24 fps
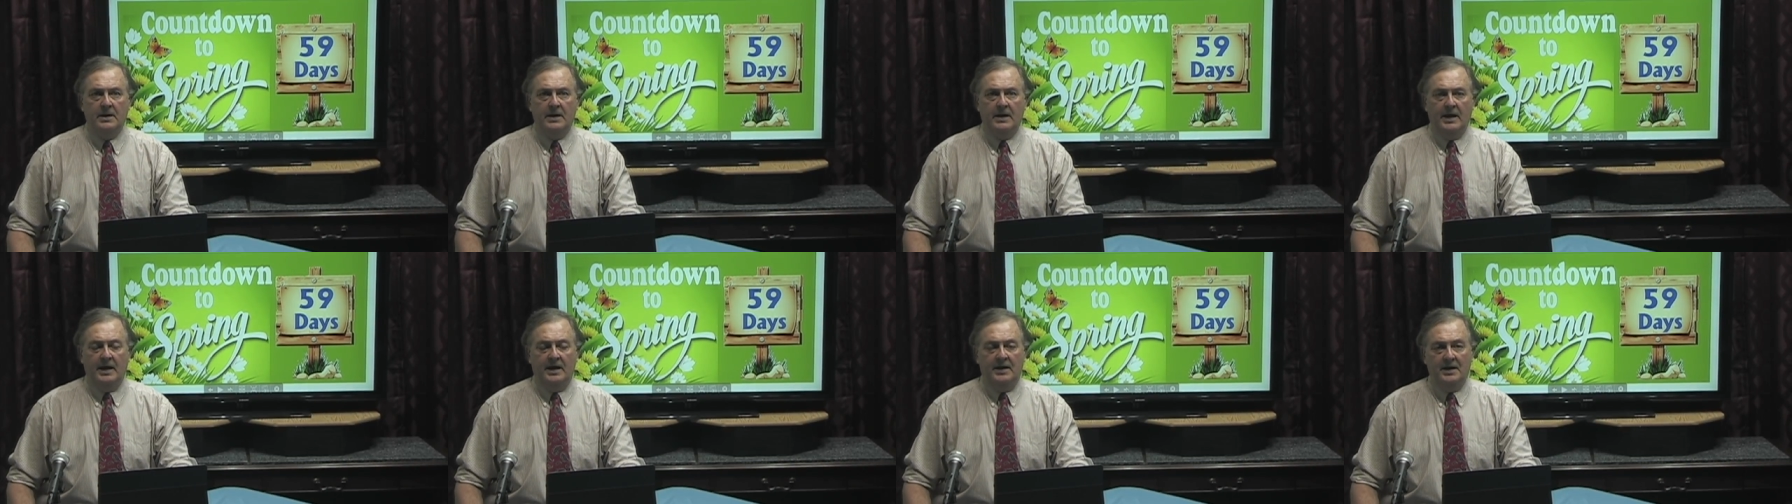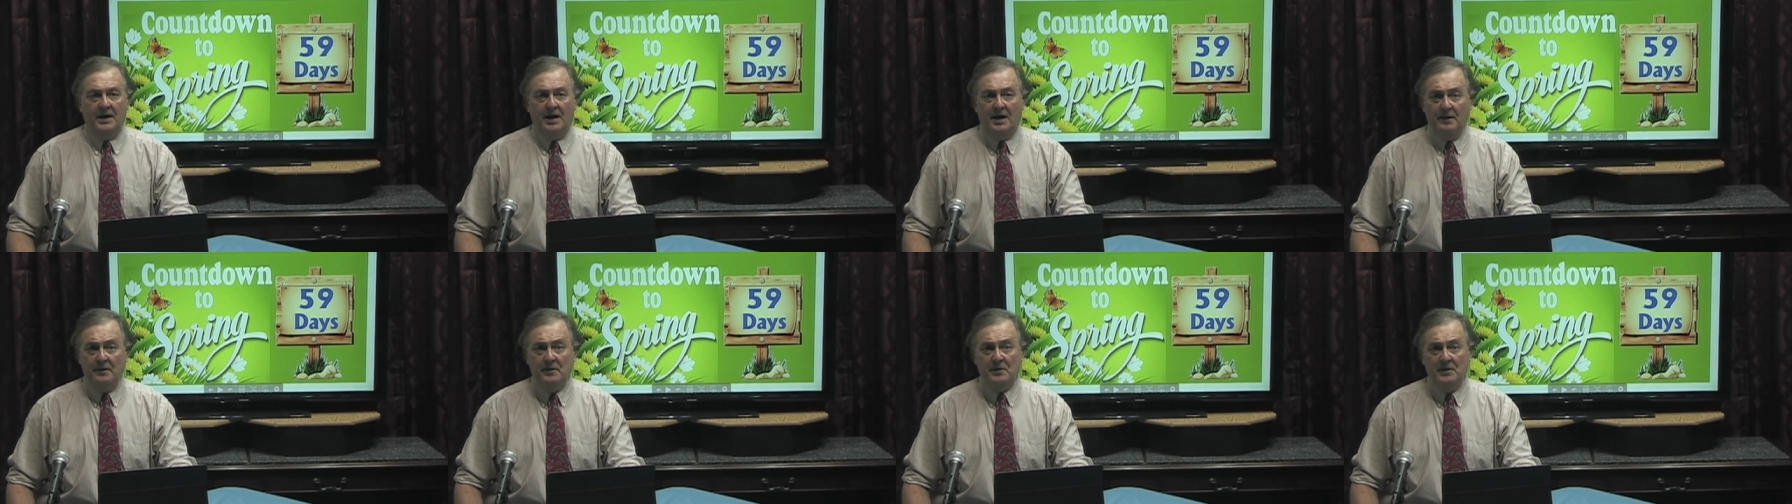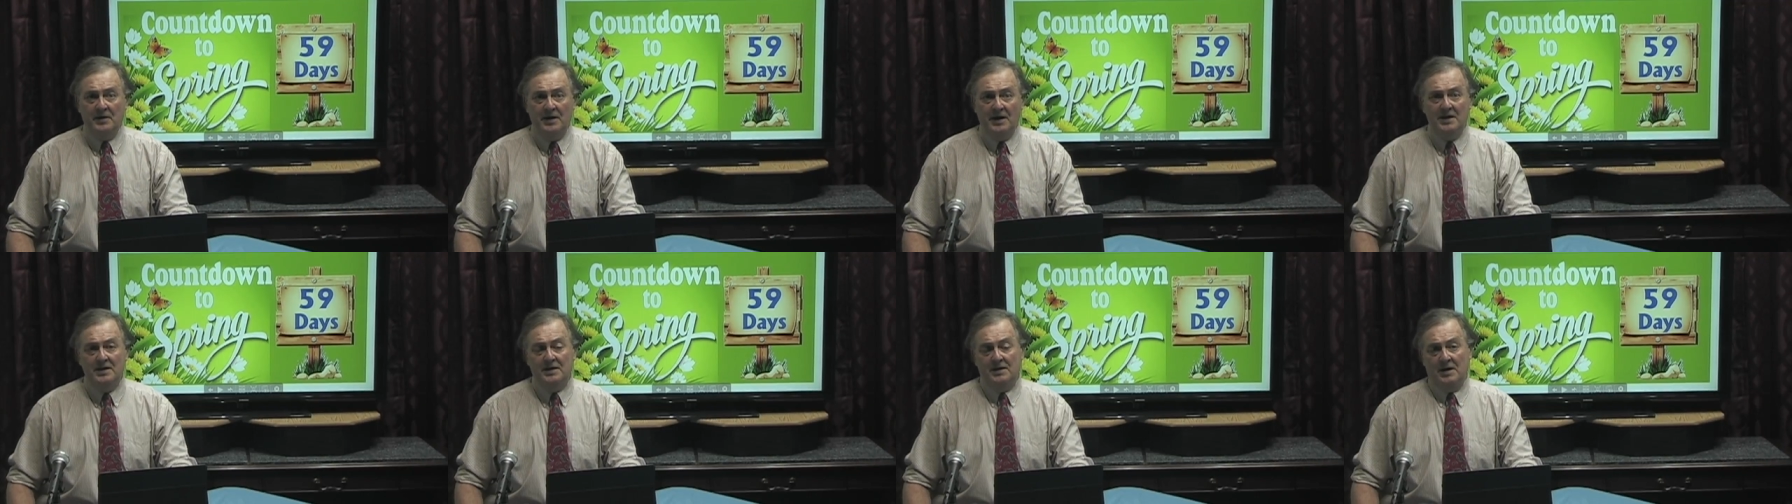and other
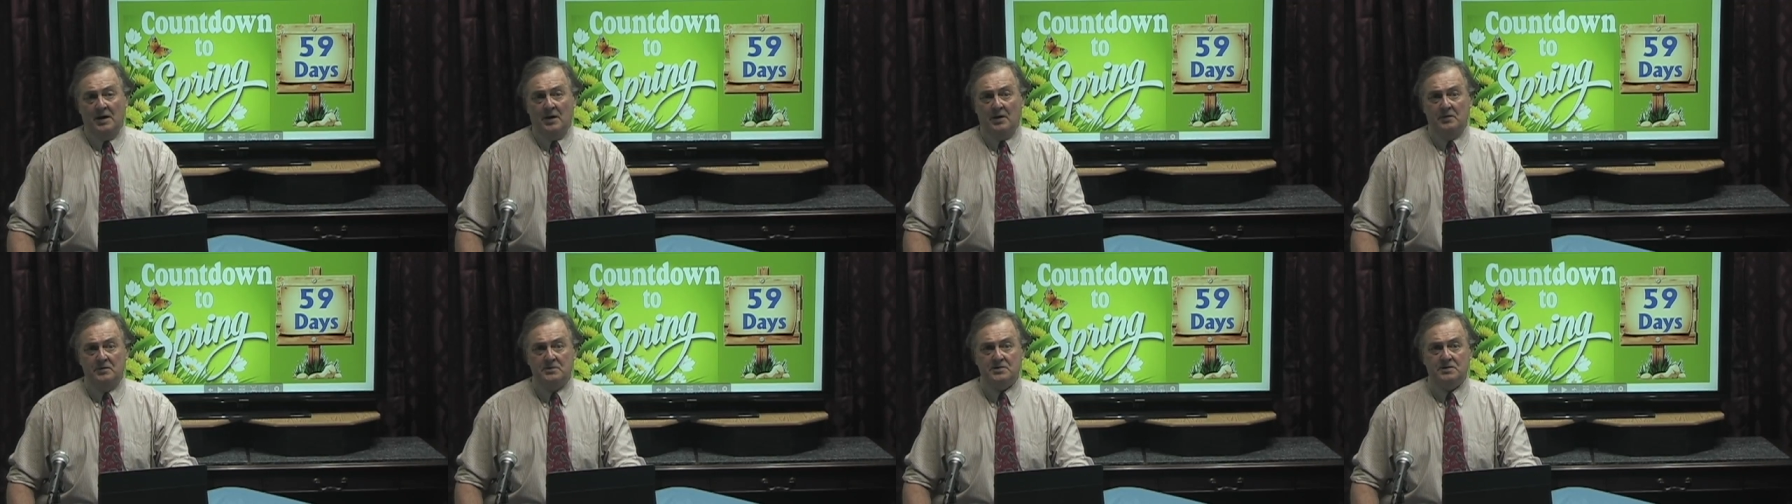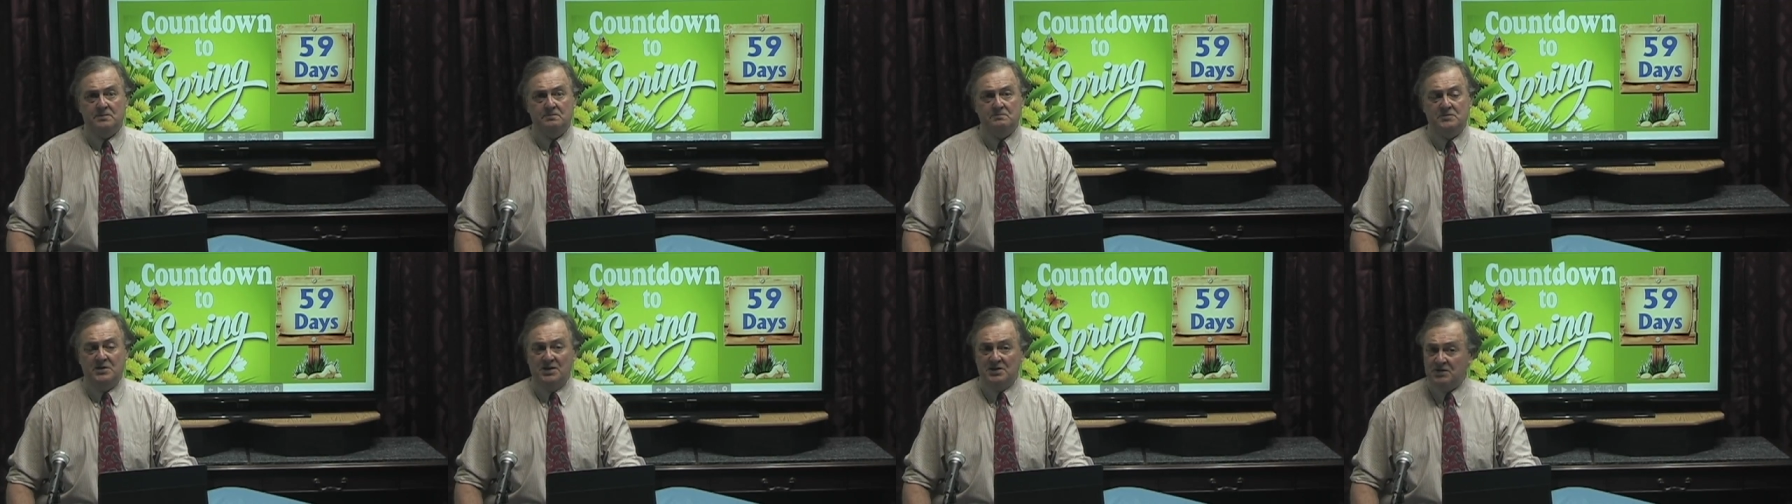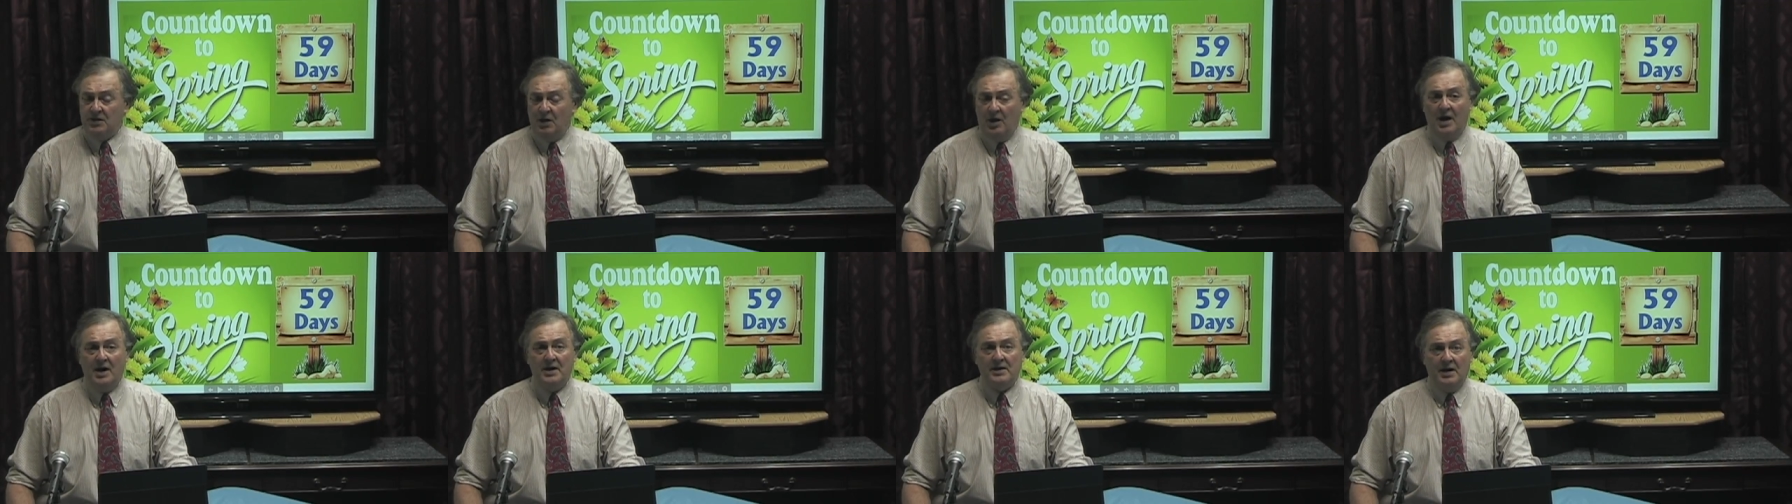neat notes, just
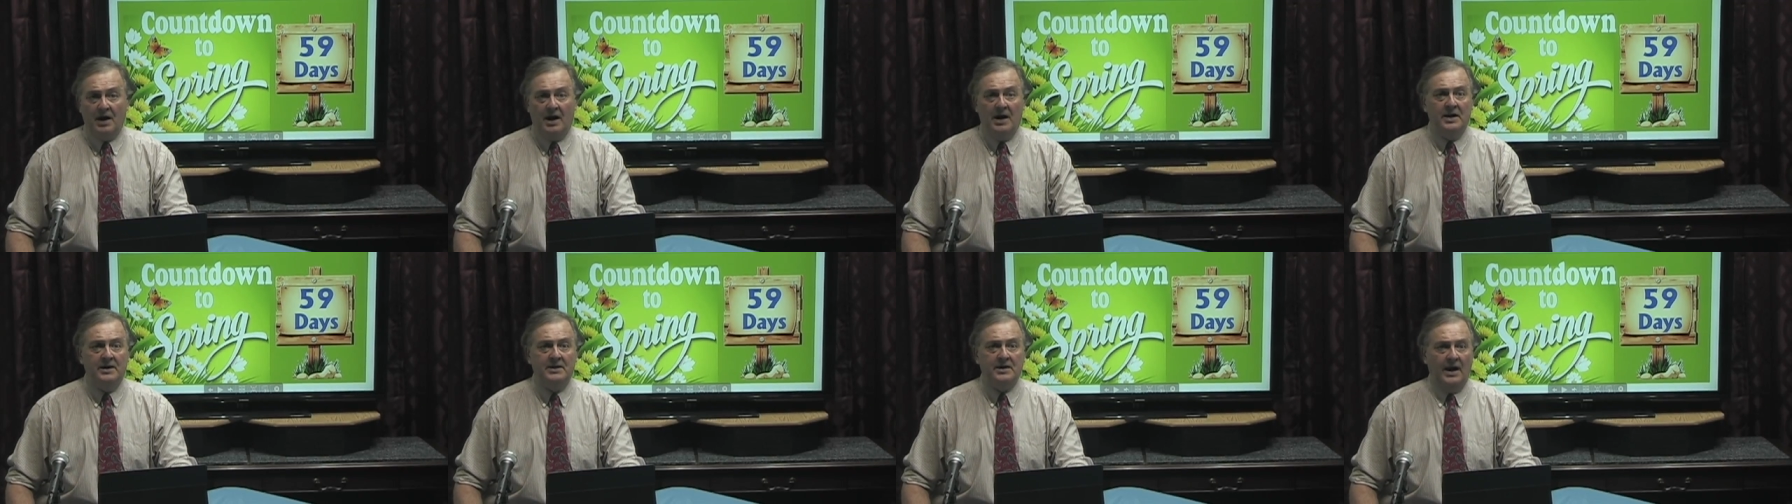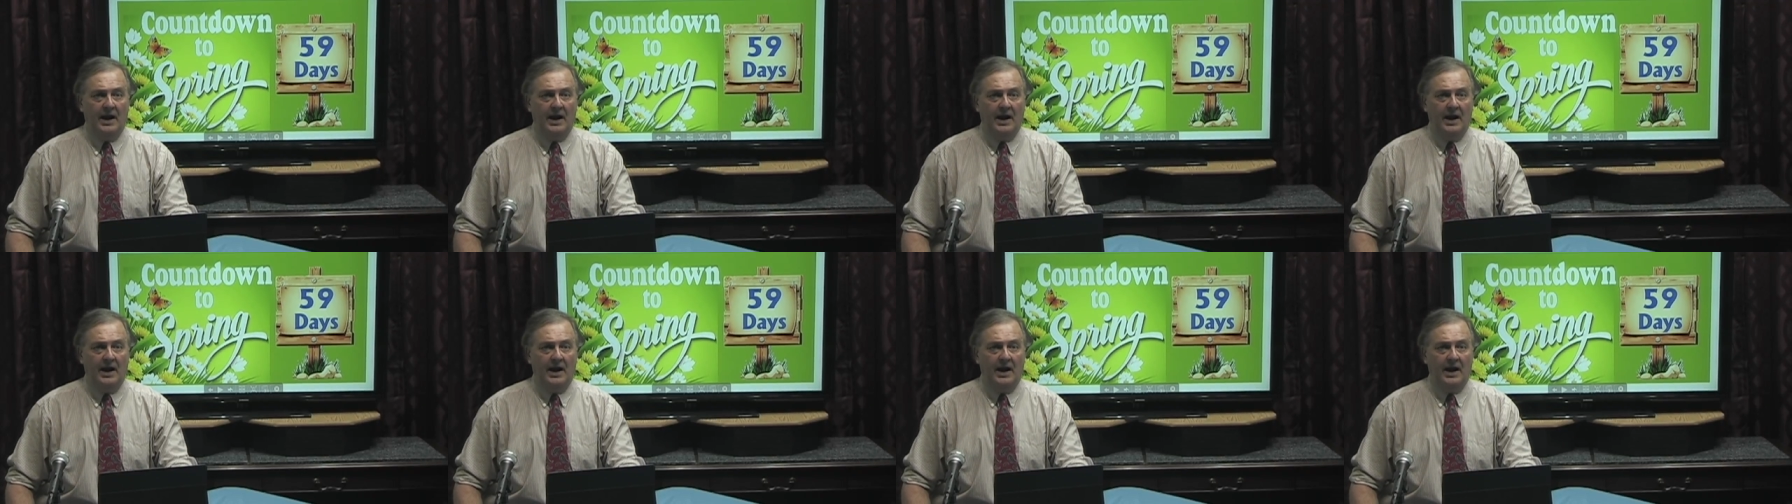log on